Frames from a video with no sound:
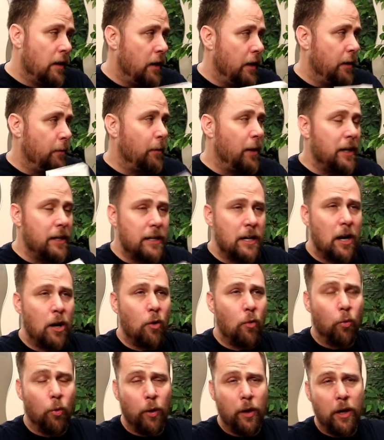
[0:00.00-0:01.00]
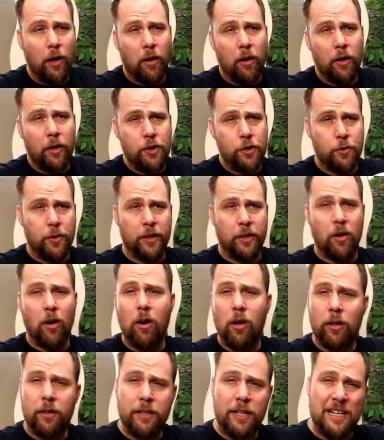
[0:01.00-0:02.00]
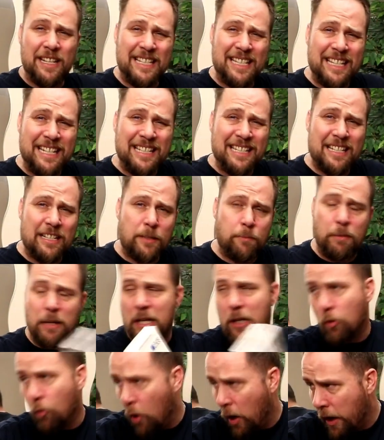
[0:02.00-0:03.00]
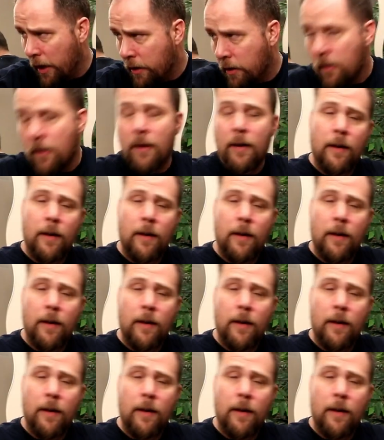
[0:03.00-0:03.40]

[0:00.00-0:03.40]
and right now we are during the holiday seasons, be quiet.